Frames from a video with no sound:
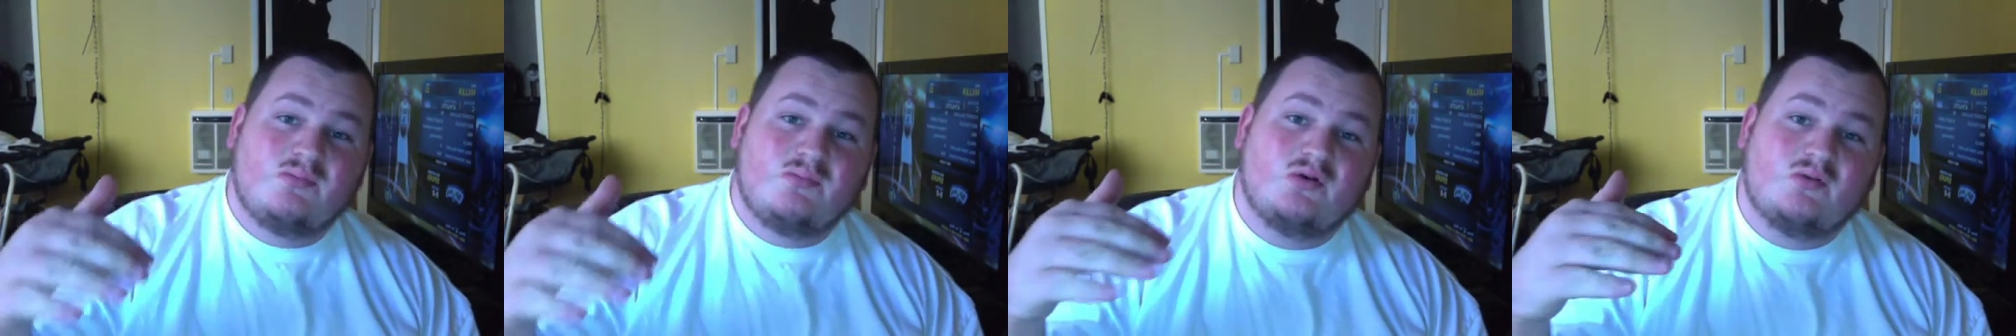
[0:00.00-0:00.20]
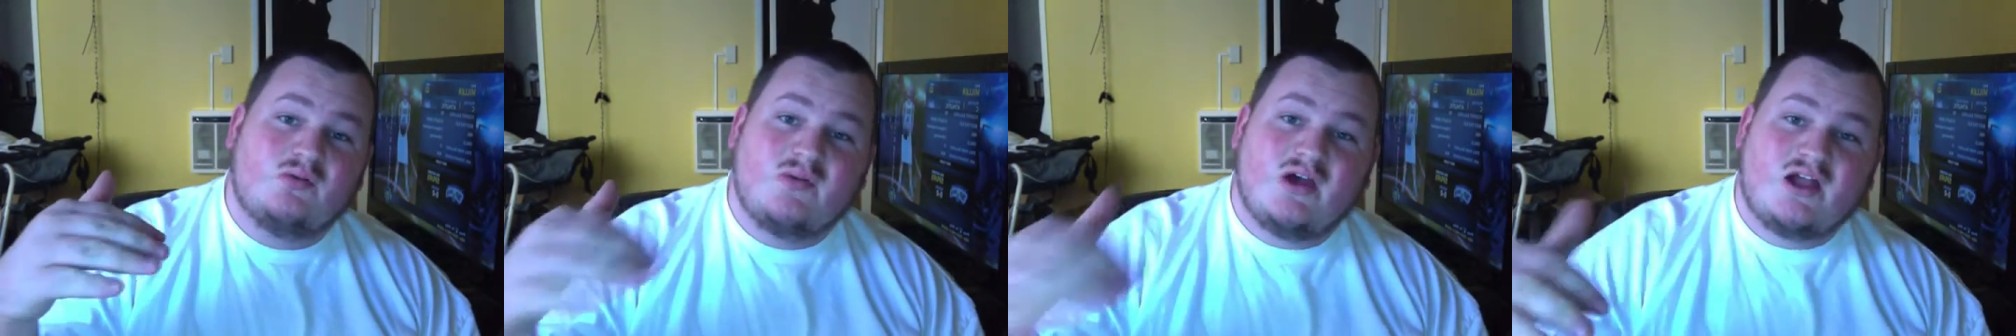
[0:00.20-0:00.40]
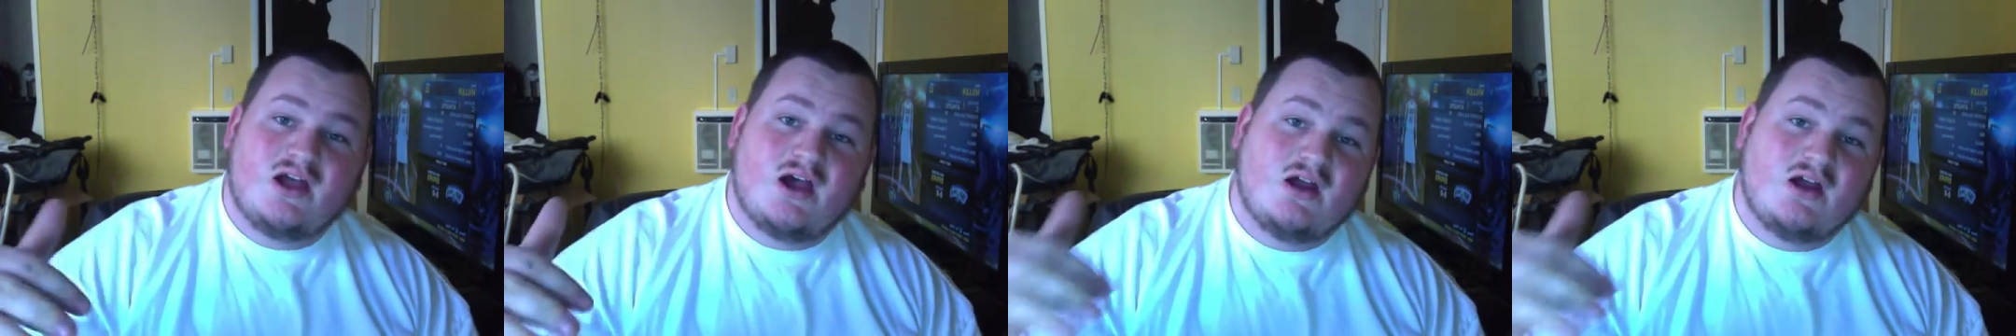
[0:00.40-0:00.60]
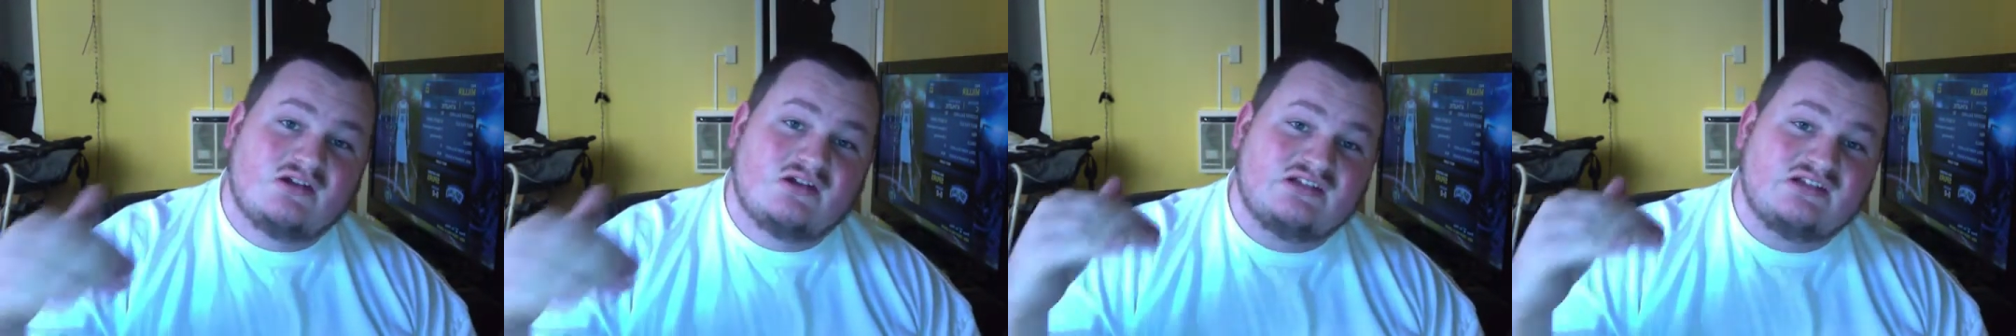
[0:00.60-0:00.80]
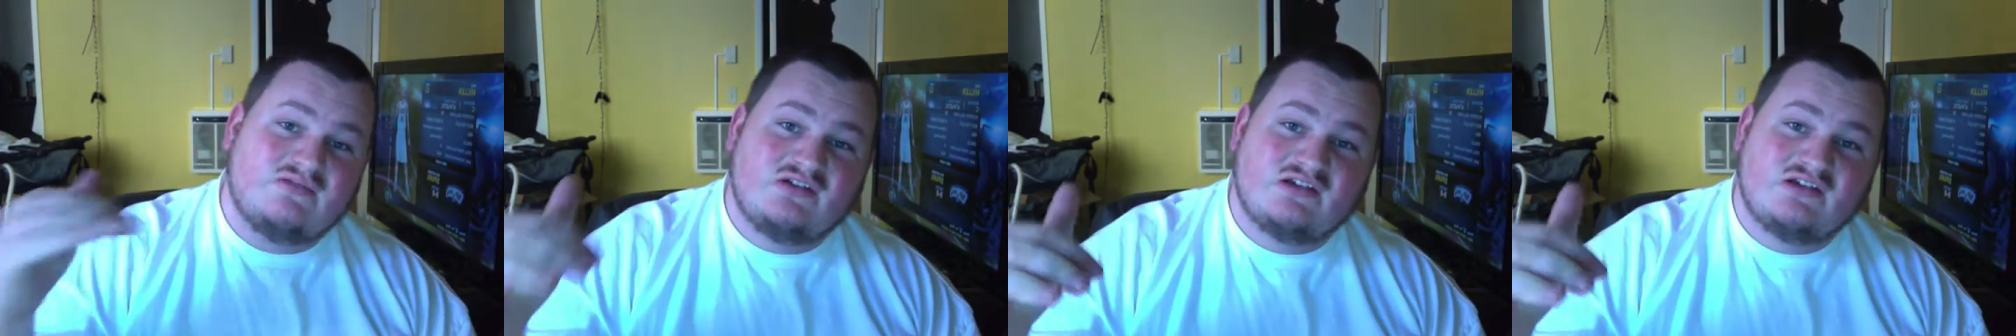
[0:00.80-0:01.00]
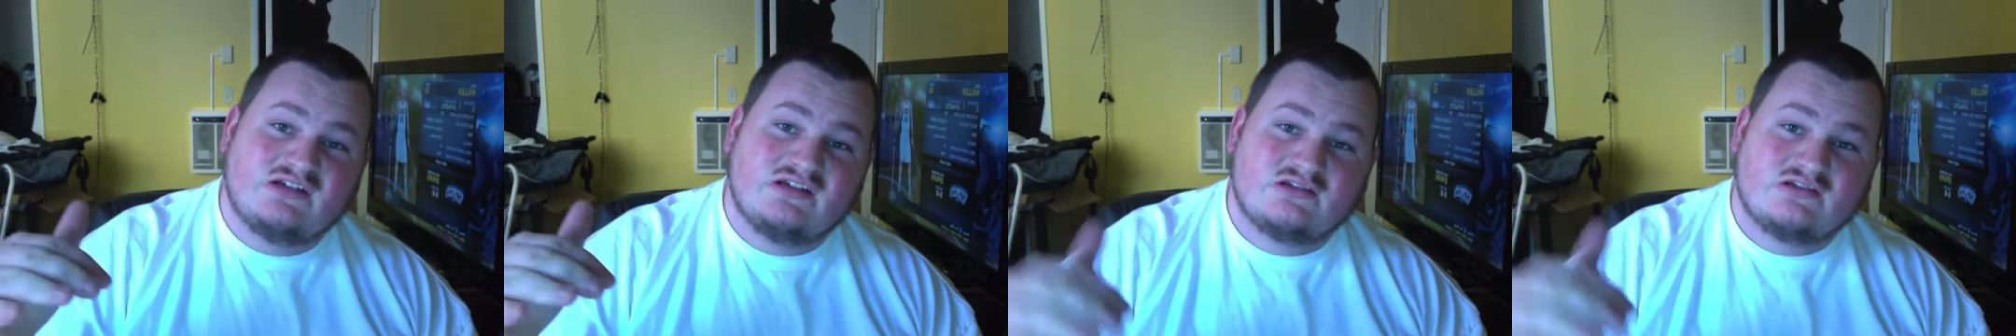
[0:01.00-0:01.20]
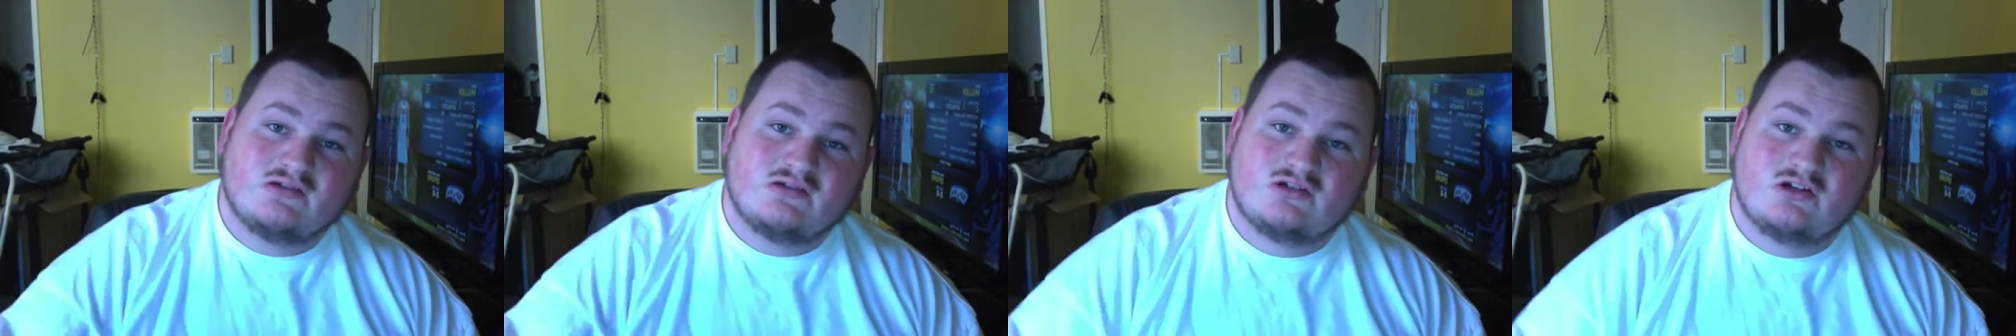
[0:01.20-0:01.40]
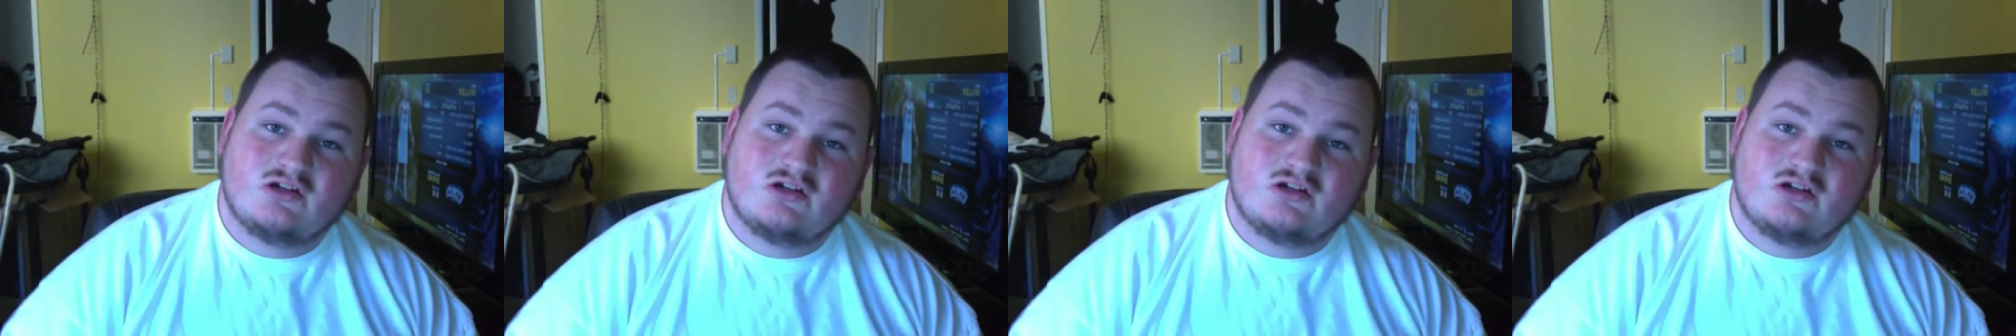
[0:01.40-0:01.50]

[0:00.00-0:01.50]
put my guy on the 76ers,